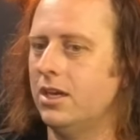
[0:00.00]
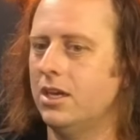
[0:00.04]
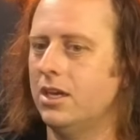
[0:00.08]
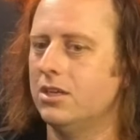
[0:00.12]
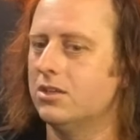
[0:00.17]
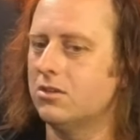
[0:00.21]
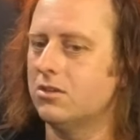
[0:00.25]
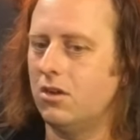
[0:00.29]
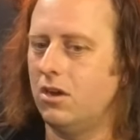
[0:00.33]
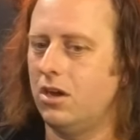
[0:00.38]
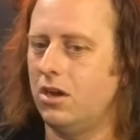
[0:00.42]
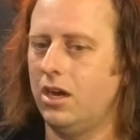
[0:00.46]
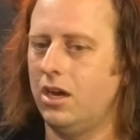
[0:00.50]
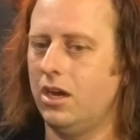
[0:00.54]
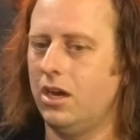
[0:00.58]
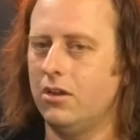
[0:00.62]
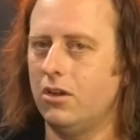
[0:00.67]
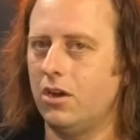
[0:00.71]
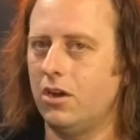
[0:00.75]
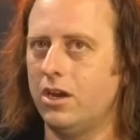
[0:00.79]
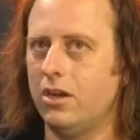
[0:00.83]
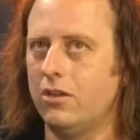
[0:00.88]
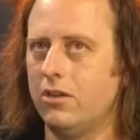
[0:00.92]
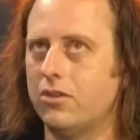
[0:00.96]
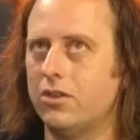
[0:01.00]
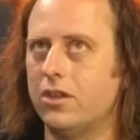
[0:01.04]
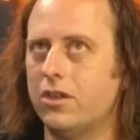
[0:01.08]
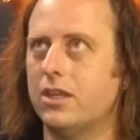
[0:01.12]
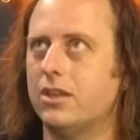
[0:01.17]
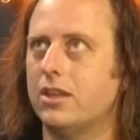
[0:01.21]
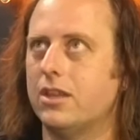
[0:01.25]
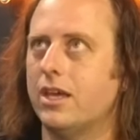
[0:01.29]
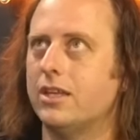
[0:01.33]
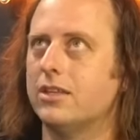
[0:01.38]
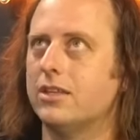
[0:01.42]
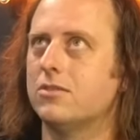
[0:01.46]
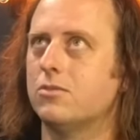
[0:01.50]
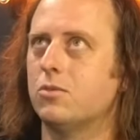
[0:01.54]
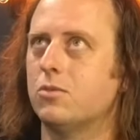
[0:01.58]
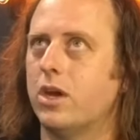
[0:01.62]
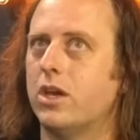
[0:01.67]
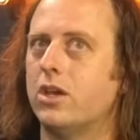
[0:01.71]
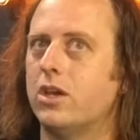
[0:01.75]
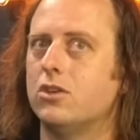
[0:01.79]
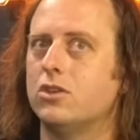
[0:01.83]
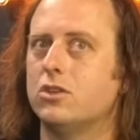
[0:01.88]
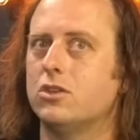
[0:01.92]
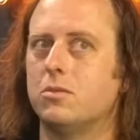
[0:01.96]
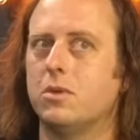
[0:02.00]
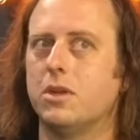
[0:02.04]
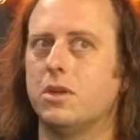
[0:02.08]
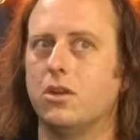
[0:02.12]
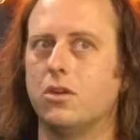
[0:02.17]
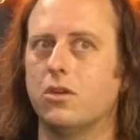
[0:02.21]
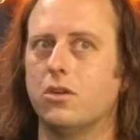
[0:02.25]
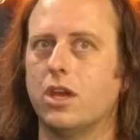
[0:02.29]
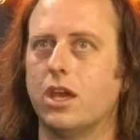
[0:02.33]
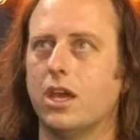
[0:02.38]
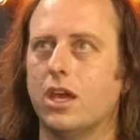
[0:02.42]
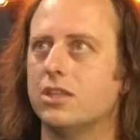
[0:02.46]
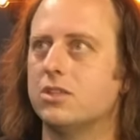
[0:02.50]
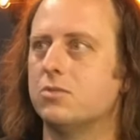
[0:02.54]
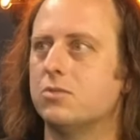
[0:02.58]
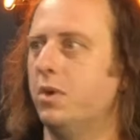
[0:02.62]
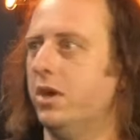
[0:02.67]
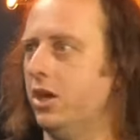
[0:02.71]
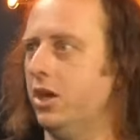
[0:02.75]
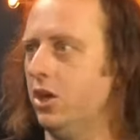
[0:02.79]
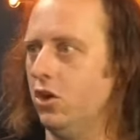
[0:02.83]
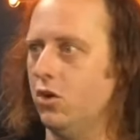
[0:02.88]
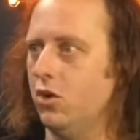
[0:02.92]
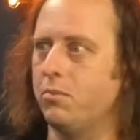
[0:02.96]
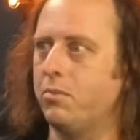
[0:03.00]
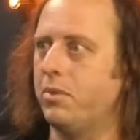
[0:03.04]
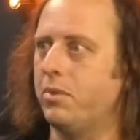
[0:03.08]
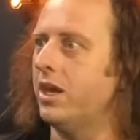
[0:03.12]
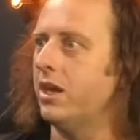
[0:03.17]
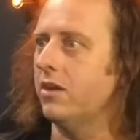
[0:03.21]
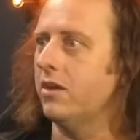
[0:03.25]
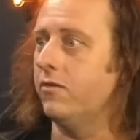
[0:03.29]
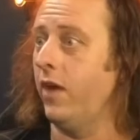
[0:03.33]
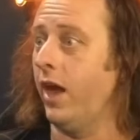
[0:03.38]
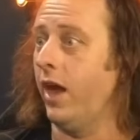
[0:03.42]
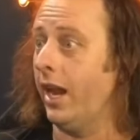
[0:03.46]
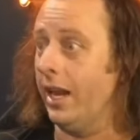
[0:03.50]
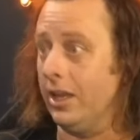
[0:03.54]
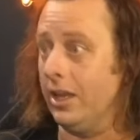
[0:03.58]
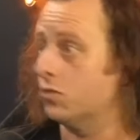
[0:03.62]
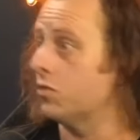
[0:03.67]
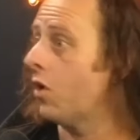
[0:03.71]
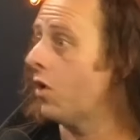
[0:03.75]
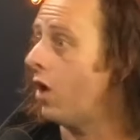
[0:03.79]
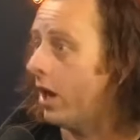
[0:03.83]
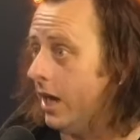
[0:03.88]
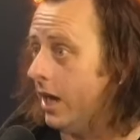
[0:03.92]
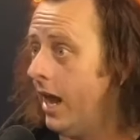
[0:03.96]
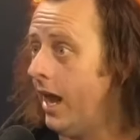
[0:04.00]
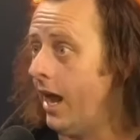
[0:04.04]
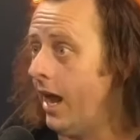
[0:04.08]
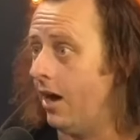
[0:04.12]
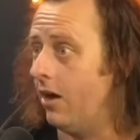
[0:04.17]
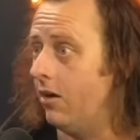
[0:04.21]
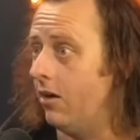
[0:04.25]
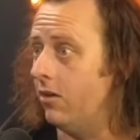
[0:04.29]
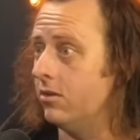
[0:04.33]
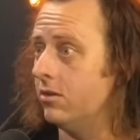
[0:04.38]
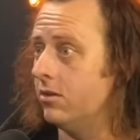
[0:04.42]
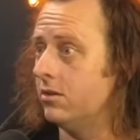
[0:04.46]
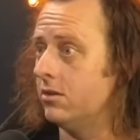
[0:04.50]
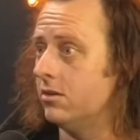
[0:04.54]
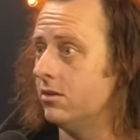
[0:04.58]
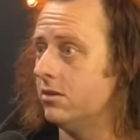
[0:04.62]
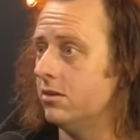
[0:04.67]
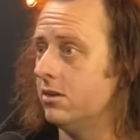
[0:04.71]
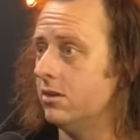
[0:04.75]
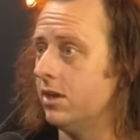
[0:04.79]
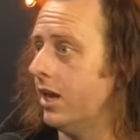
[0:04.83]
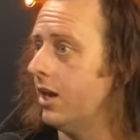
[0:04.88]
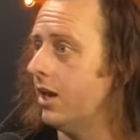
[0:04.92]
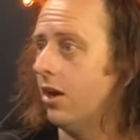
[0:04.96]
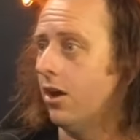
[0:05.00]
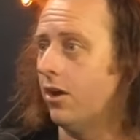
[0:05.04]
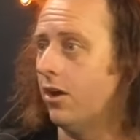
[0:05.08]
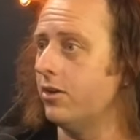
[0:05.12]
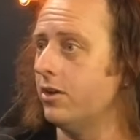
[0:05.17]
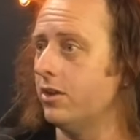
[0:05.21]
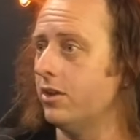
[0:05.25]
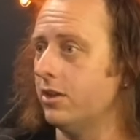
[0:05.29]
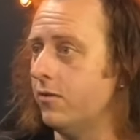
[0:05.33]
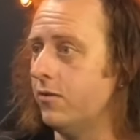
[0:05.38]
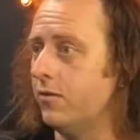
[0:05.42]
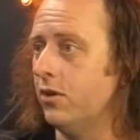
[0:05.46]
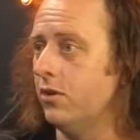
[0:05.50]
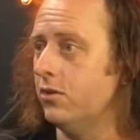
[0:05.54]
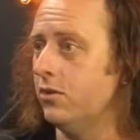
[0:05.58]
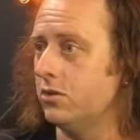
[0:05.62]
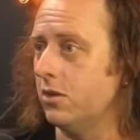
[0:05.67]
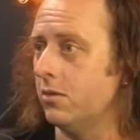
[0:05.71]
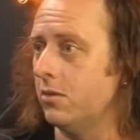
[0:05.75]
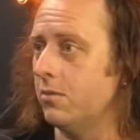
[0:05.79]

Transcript: So I don't I don't think that's where you should be looking as being your big advantage right now, let alone in the future.